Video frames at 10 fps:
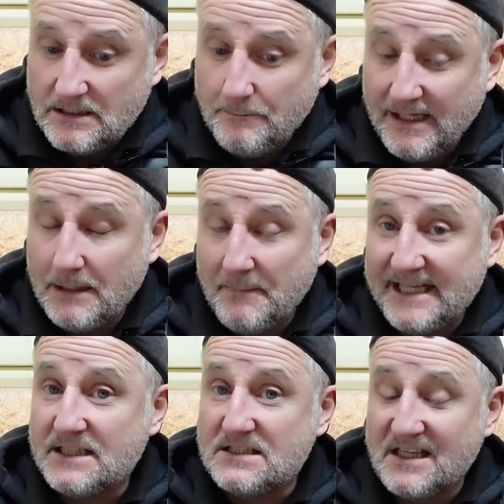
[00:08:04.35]

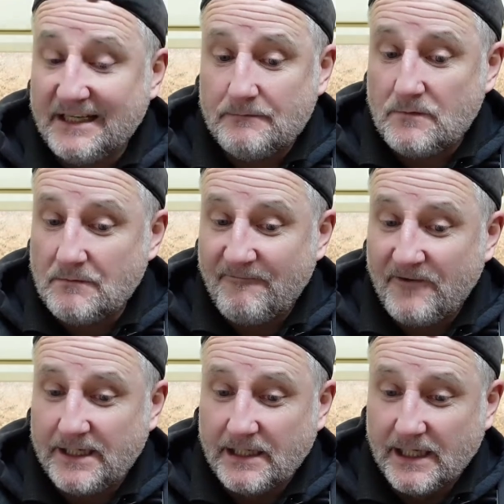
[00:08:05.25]
Millimeters and
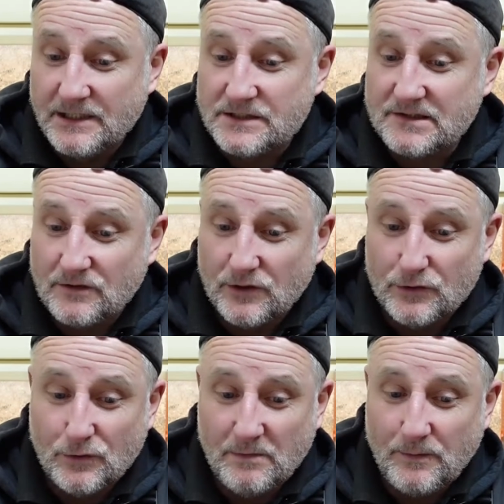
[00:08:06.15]
feet and inches I
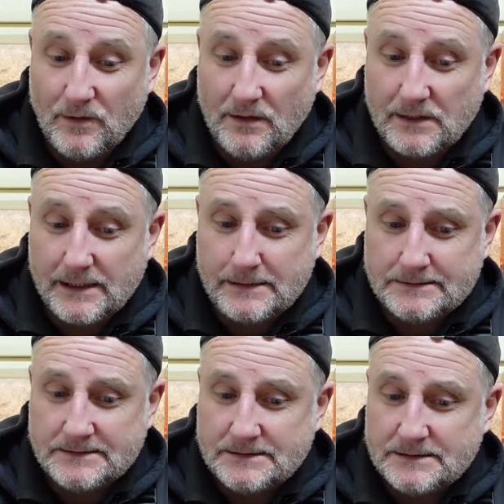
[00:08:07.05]
normally work in,
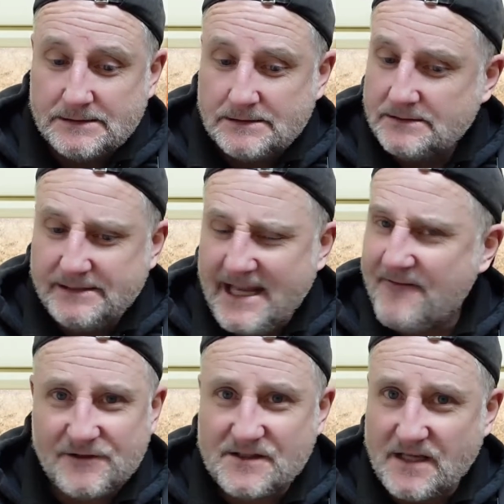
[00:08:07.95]

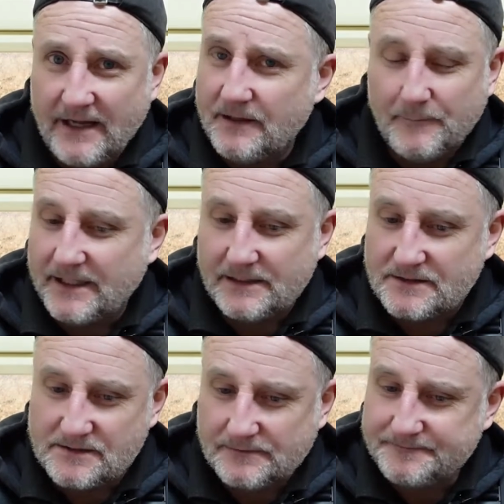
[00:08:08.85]
never centimeters.